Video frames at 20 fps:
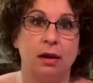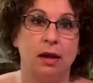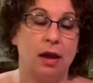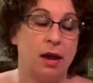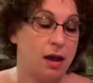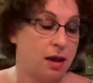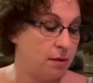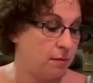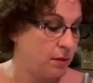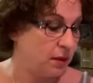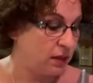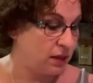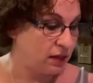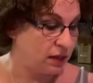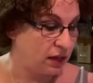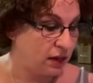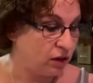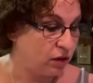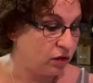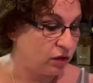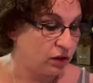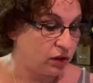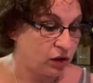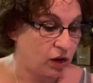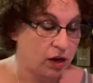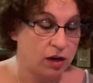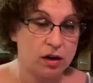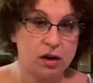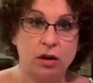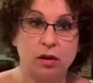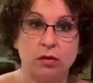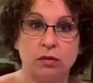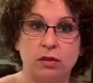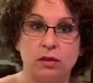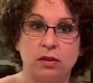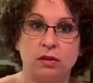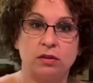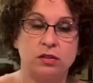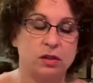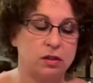and the thing you gotta know that
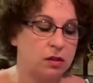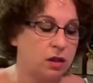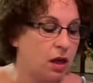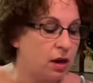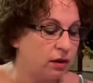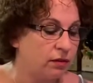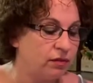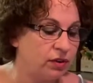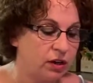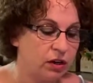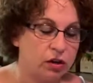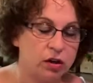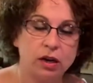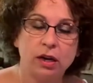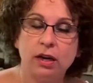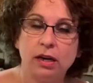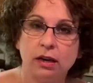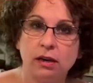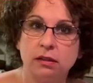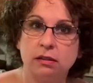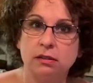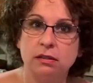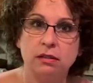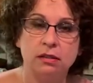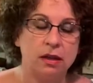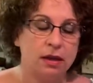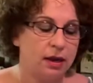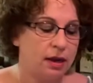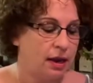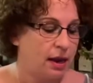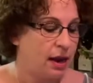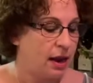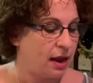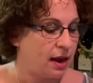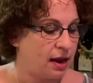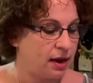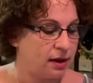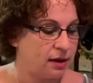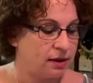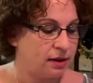there's a lot of ingredients,
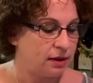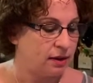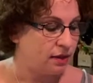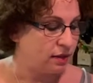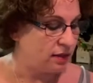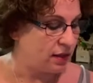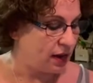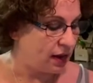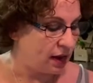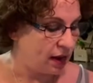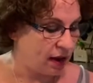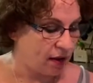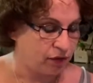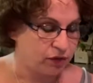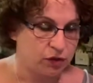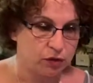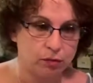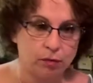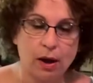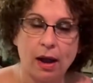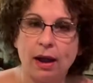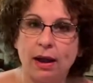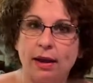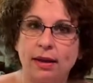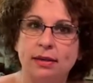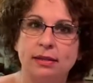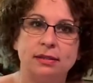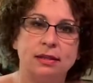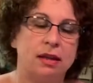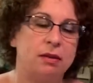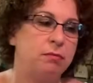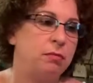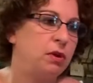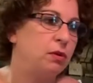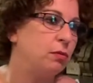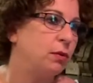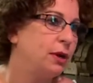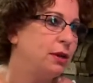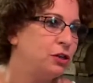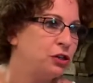and they have to rise and be
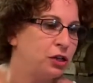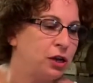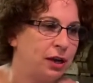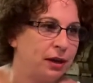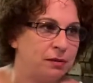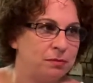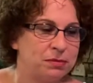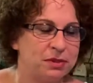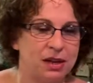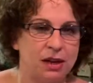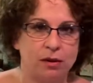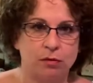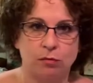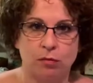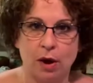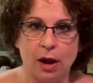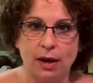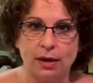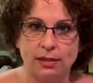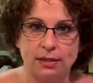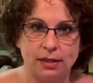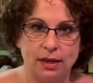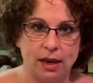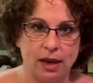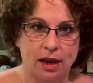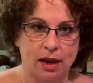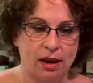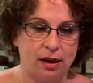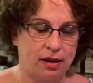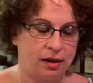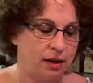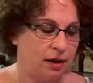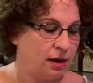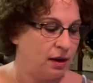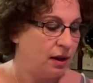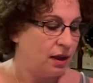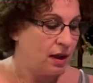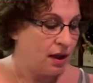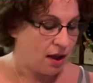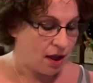reshaped and rise again.
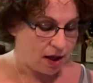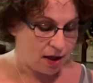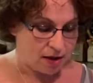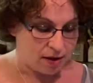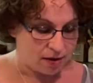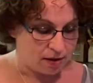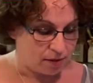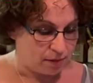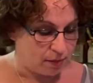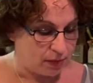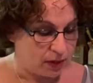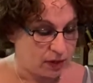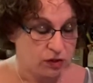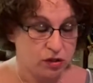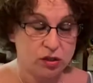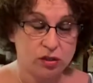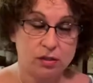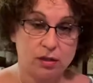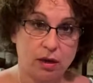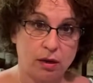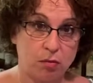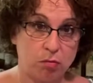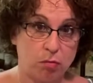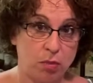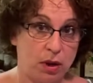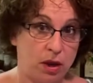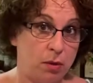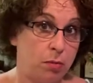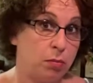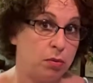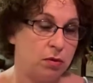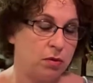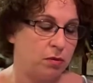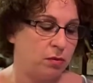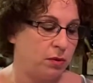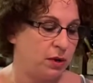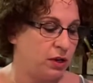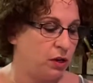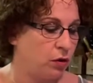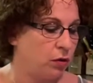Just like people,
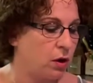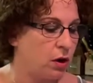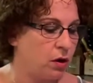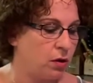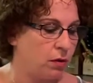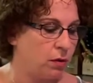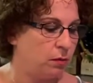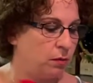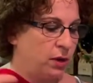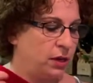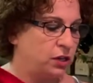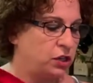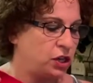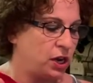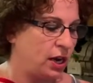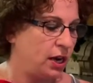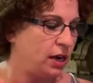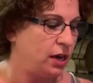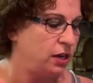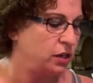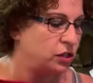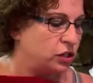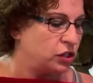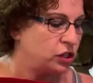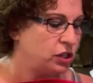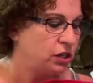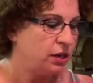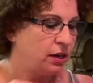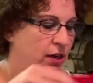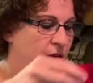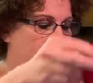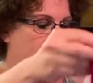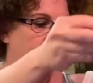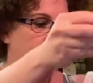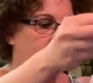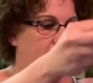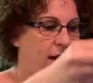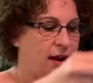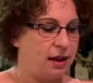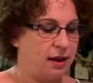we grow and we change,
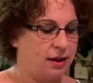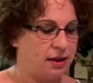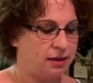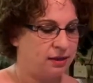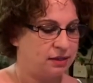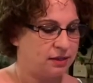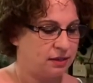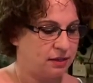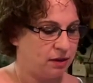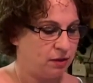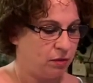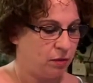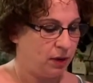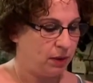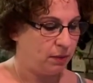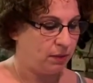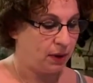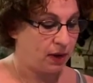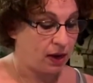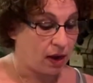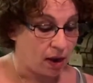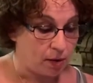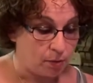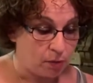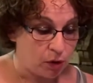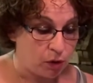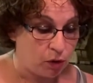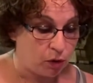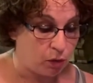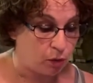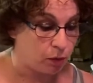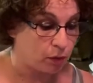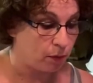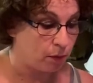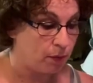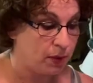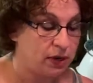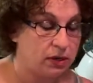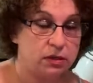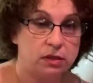and we become who we're
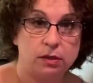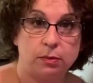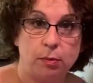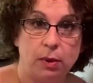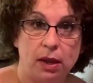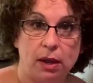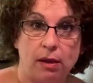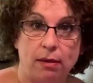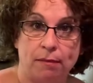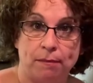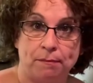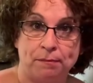meant to be.